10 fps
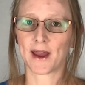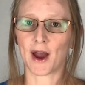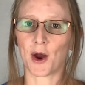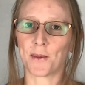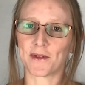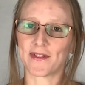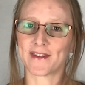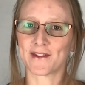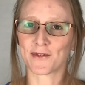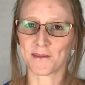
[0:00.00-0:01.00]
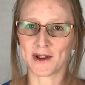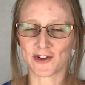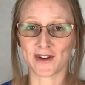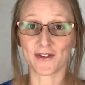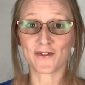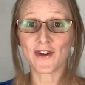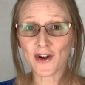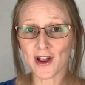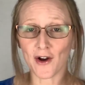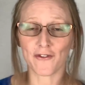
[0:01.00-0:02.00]
I hope that this information is
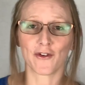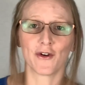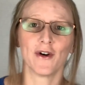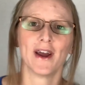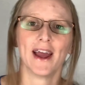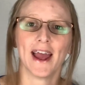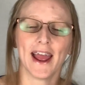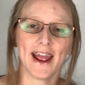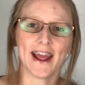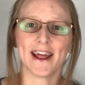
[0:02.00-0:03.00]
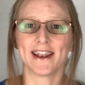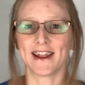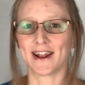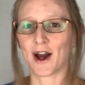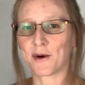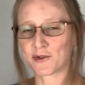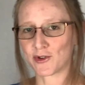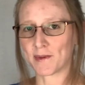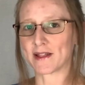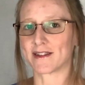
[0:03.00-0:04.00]
very helpful and it helps you
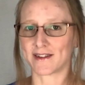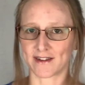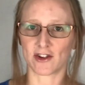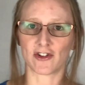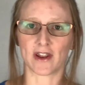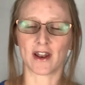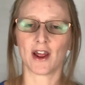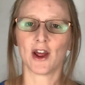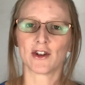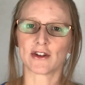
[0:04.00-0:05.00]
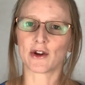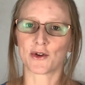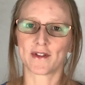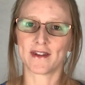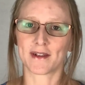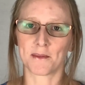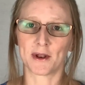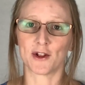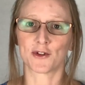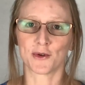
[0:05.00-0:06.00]
make the decision to go see
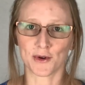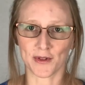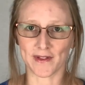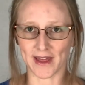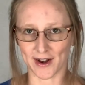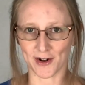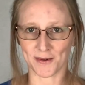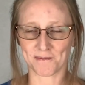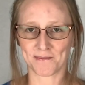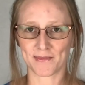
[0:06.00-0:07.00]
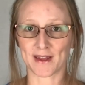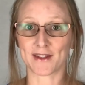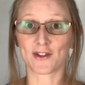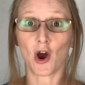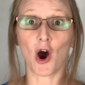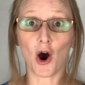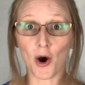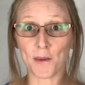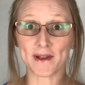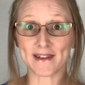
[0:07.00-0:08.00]
somebody sooner than later, because it's
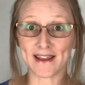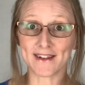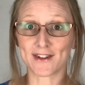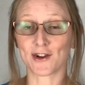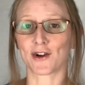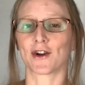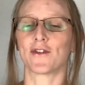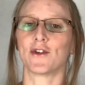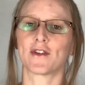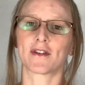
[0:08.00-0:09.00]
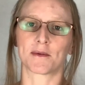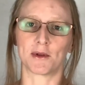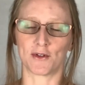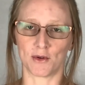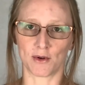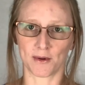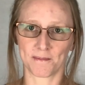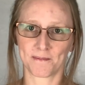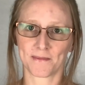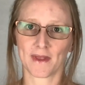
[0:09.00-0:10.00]
always easier if you see somebody sooner.
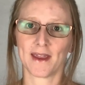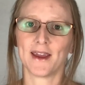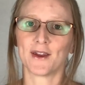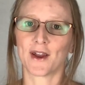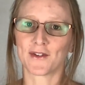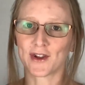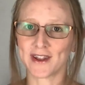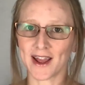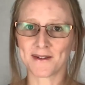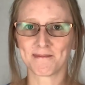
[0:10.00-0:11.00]
You have a good day.